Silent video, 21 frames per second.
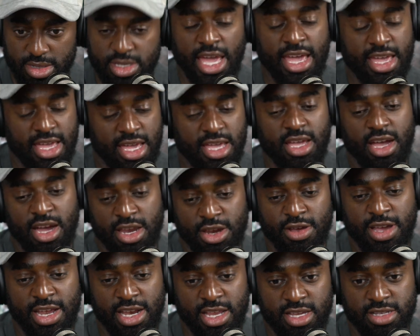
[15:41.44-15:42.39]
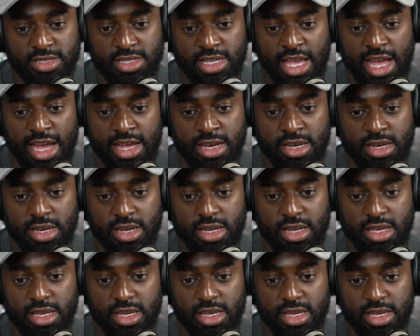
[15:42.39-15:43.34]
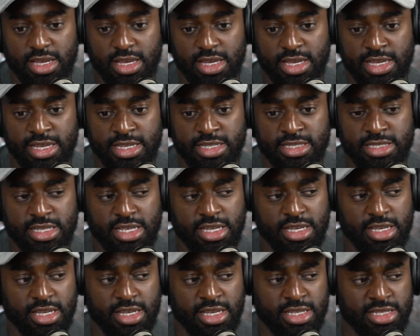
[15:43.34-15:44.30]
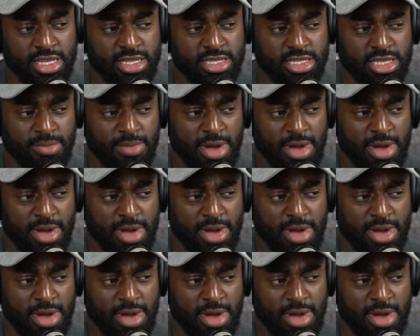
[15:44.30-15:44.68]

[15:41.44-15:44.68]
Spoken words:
I know LAFC. $1 billion. Is Inter